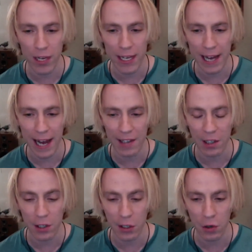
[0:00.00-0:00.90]
he has
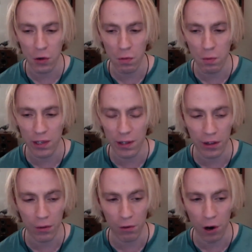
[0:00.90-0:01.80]
assumed
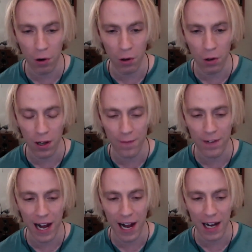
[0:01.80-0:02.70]
the role of
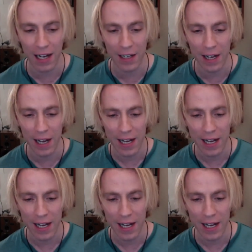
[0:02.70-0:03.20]
God.